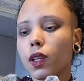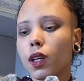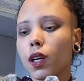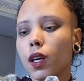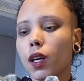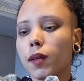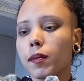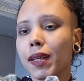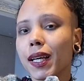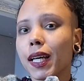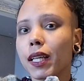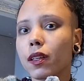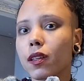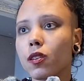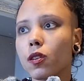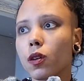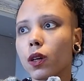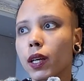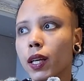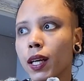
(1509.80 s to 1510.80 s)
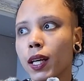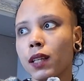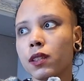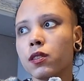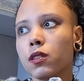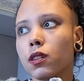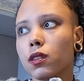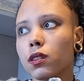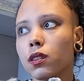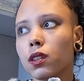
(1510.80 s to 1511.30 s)
Had I not
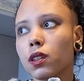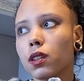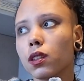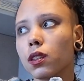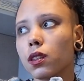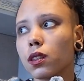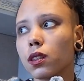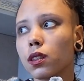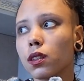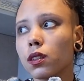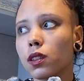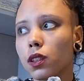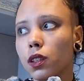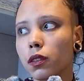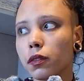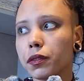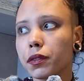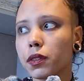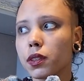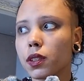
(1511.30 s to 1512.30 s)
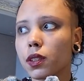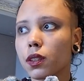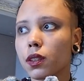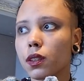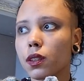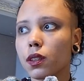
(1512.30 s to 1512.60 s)
cast on her gloves,